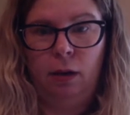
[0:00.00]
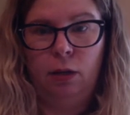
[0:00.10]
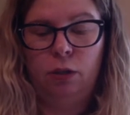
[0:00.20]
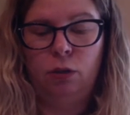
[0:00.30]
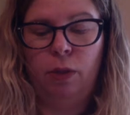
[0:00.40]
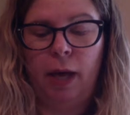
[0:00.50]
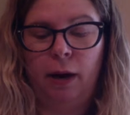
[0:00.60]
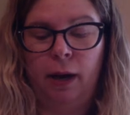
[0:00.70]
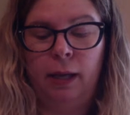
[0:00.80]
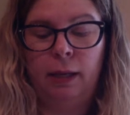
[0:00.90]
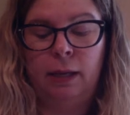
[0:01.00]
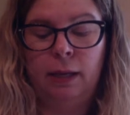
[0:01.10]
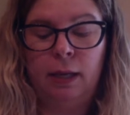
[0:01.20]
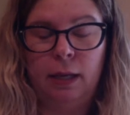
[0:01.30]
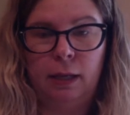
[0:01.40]
So that our
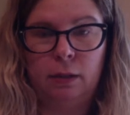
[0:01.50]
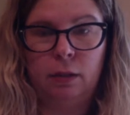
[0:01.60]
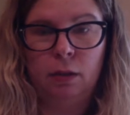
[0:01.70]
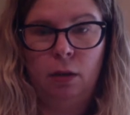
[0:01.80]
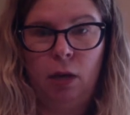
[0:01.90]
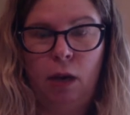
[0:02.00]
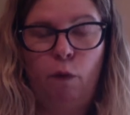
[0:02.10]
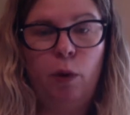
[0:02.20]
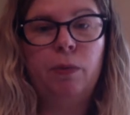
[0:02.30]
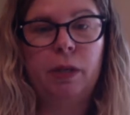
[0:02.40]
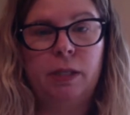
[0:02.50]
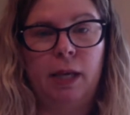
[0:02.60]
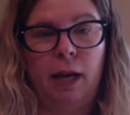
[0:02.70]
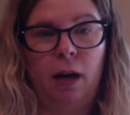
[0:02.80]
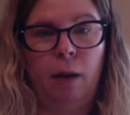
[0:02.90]
knees, if we were to
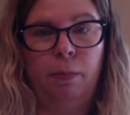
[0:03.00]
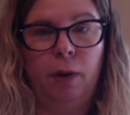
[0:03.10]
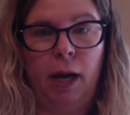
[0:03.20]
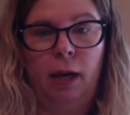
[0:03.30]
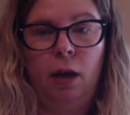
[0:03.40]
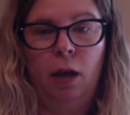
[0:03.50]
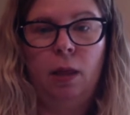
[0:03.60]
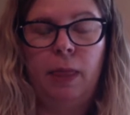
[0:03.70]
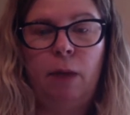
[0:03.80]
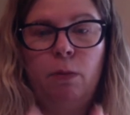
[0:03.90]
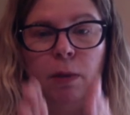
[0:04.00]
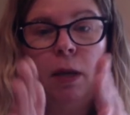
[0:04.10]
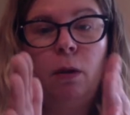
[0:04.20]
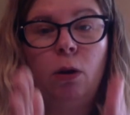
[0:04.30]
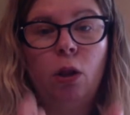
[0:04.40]
stand upright, they would
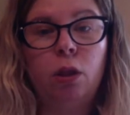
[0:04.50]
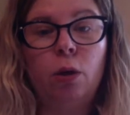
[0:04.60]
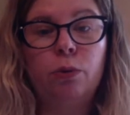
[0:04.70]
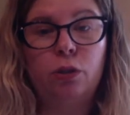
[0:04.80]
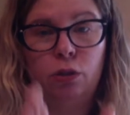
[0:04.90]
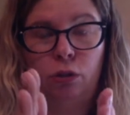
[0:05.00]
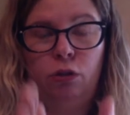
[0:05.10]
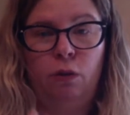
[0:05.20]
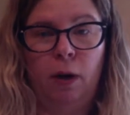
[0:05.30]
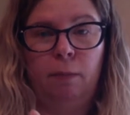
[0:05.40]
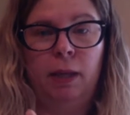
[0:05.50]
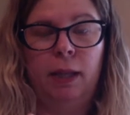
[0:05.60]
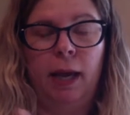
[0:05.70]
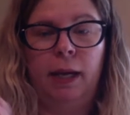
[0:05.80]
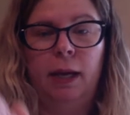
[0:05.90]
be closer to our
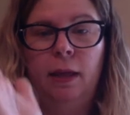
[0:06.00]
midline.